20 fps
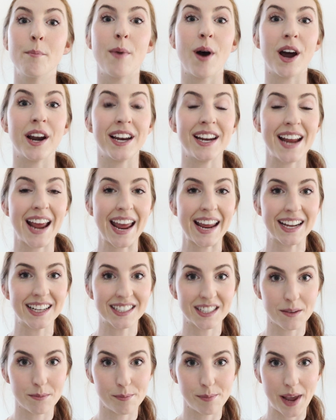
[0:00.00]
body
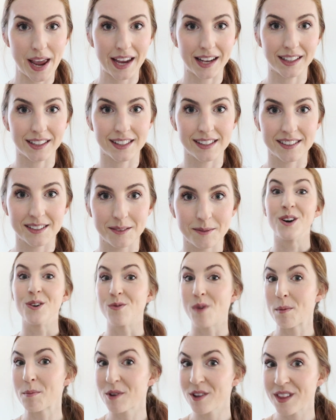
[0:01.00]
aches and pains.
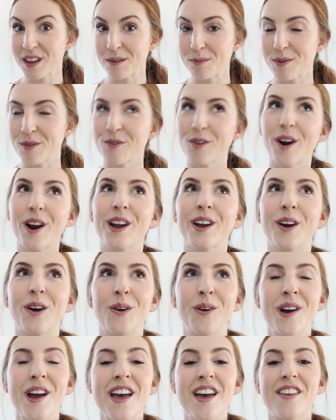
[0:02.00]
One more thing before I
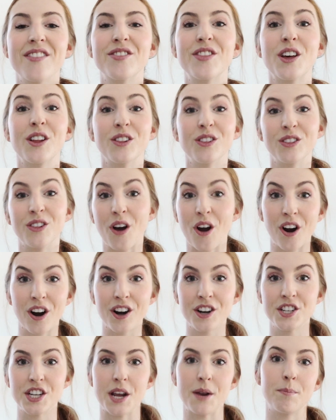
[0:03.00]
go. The
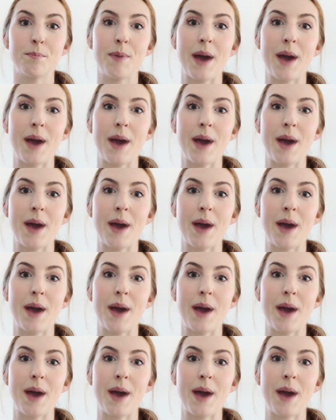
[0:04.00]
large and